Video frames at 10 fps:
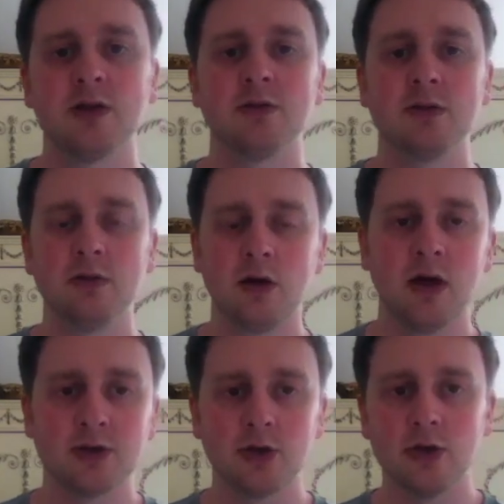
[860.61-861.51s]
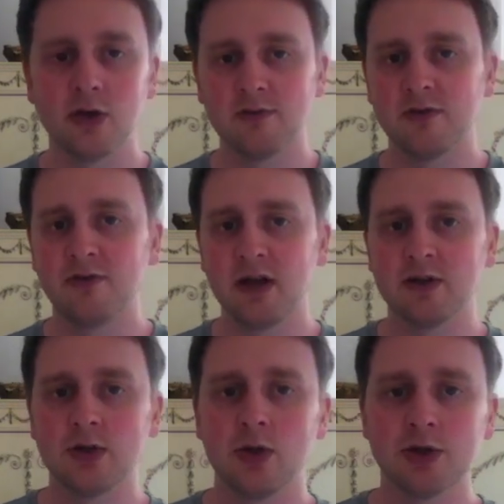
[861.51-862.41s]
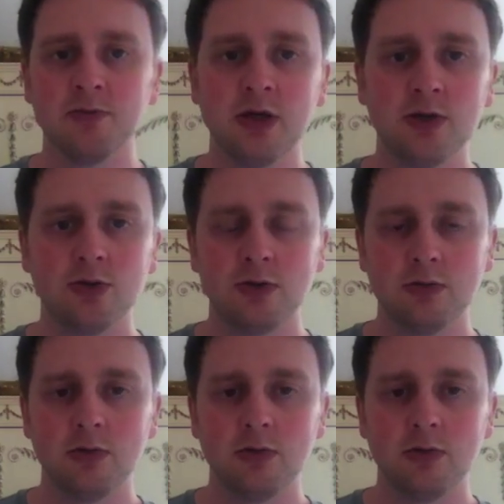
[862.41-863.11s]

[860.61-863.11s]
has a good enough defence not to be...